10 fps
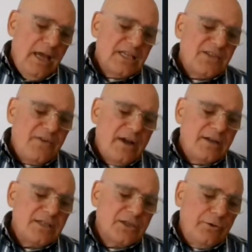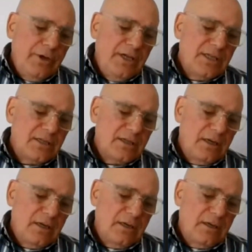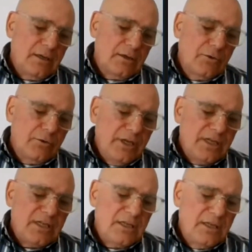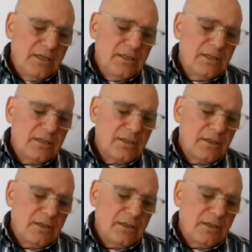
As far as Greece, Greece is